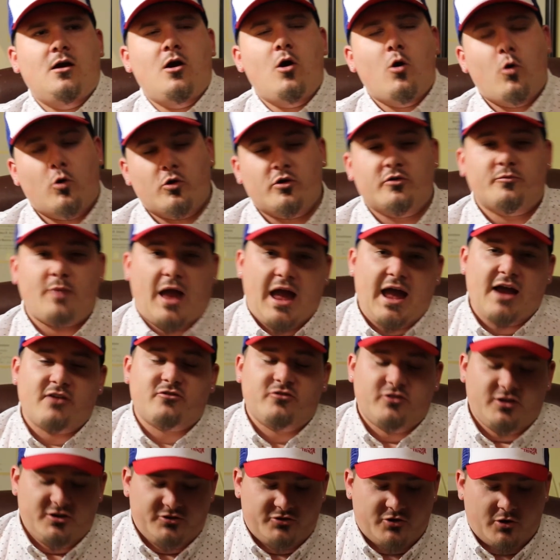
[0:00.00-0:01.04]
or
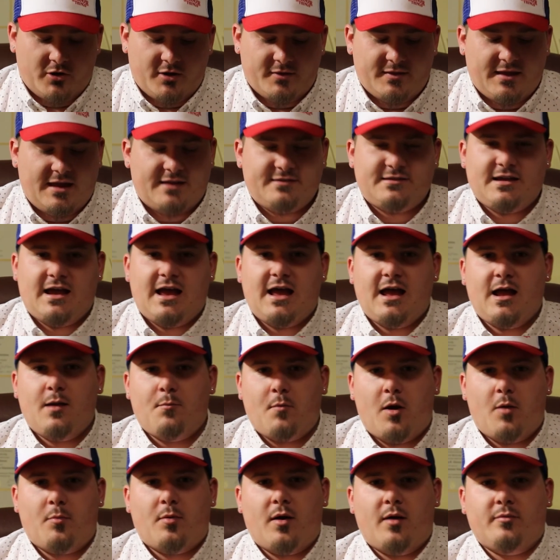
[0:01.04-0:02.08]
actually during that time,
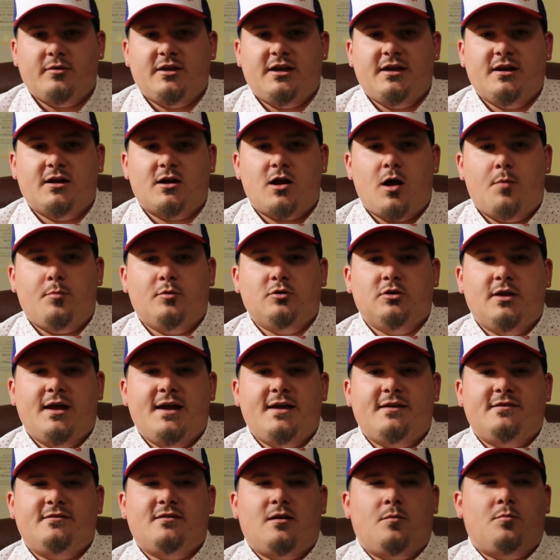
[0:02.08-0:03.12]
I'll probably hit a couple
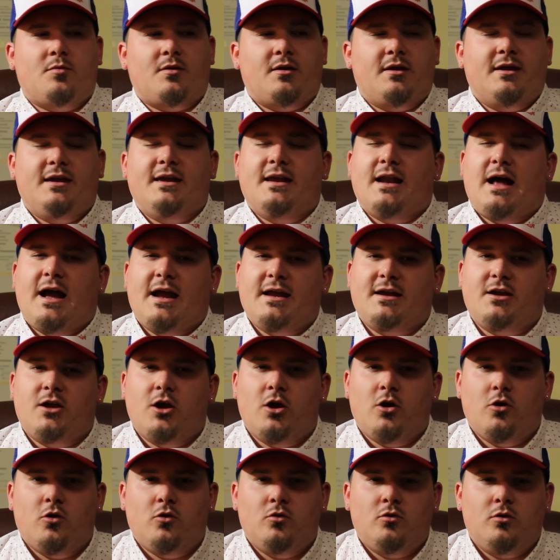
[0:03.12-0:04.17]
lakes. I'll probably hit
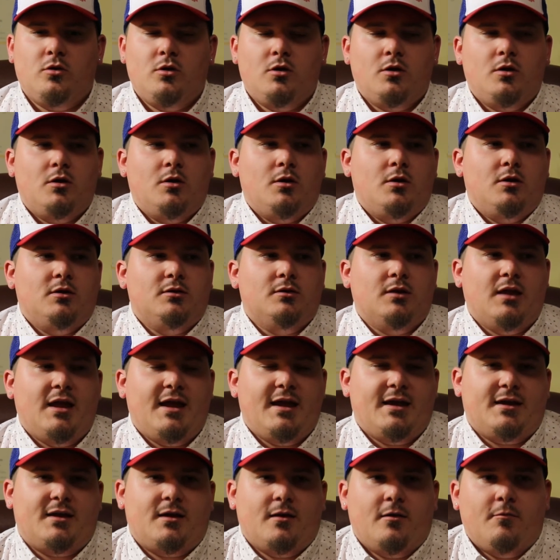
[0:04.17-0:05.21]
Hyco
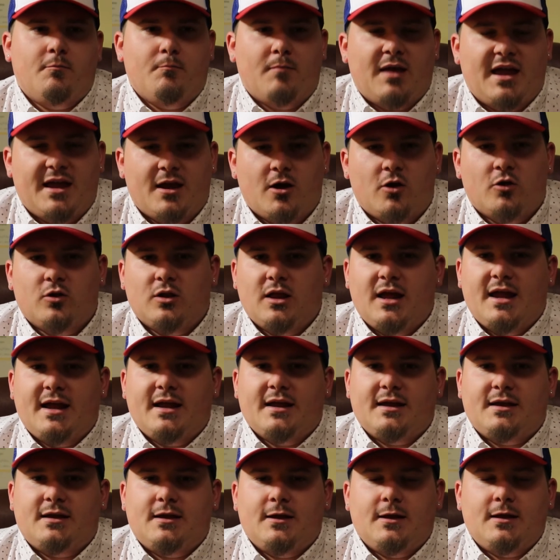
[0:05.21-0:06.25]
Lake, Mayo
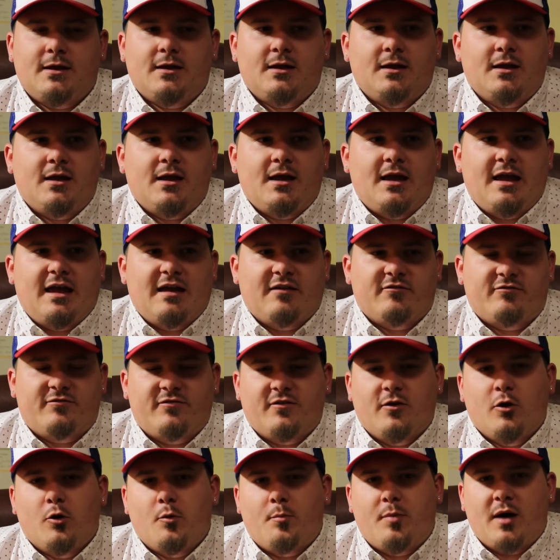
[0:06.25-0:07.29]
Lake, and
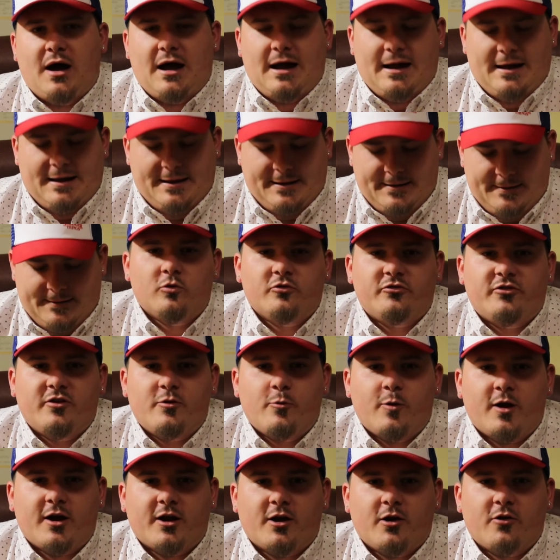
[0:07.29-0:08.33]
Philpott. We'll see
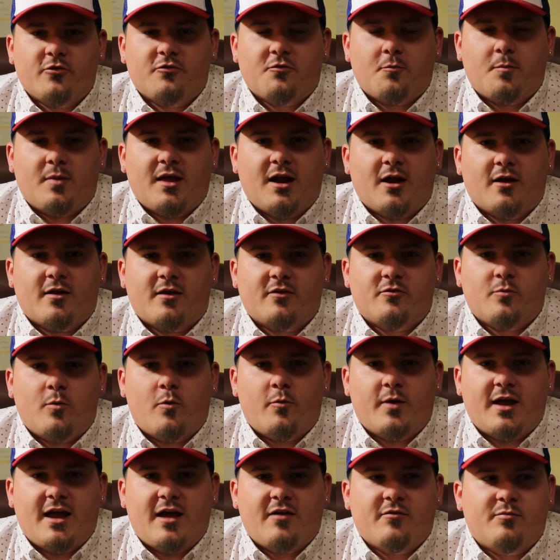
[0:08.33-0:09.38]
where it goes from there. That's what
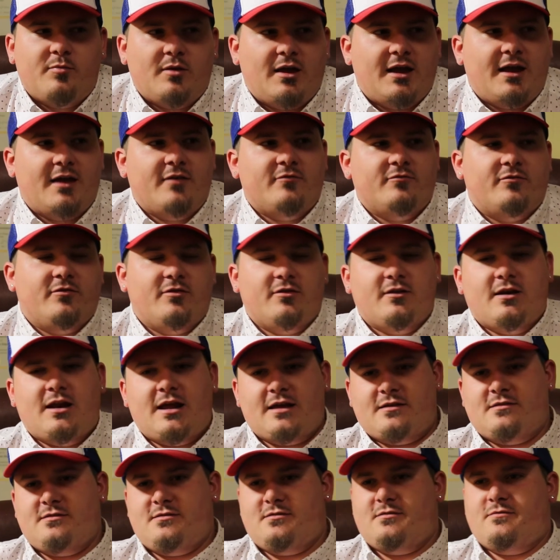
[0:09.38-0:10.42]
we have planned for the
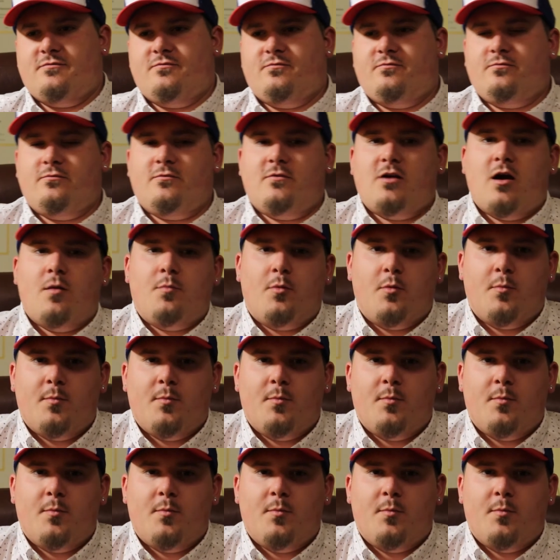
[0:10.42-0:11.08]
next couple